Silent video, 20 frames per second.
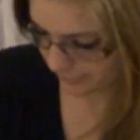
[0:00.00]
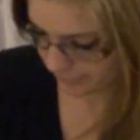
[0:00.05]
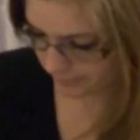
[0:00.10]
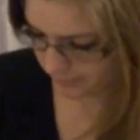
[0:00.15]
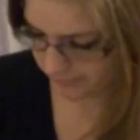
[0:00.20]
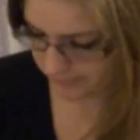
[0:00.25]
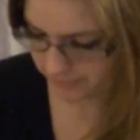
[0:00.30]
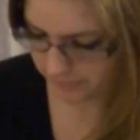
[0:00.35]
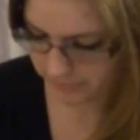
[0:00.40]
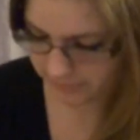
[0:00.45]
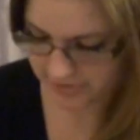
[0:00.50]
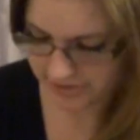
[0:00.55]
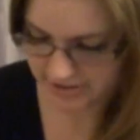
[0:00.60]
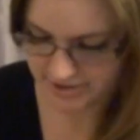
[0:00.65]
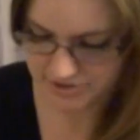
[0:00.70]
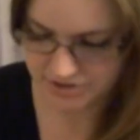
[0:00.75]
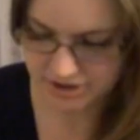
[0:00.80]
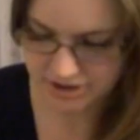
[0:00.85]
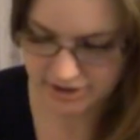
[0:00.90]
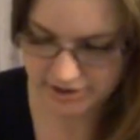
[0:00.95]
the Rainbow
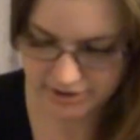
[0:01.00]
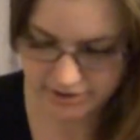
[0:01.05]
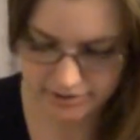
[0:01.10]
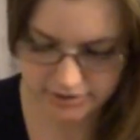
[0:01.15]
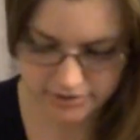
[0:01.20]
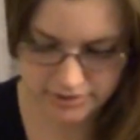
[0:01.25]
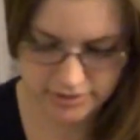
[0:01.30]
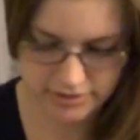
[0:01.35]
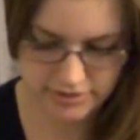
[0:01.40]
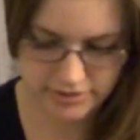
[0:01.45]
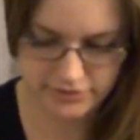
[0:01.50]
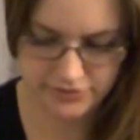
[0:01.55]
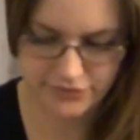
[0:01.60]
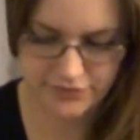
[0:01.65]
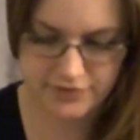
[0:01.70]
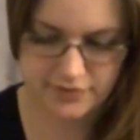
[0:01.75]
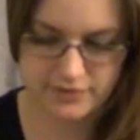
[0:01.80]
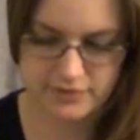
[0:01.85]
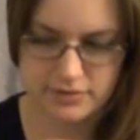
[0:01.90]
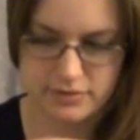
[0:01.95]
Dash
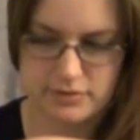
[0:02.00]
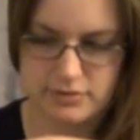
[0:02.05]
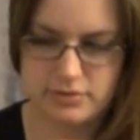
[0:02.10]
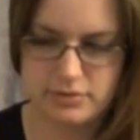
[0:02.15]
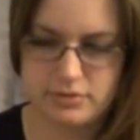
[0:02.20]
ears.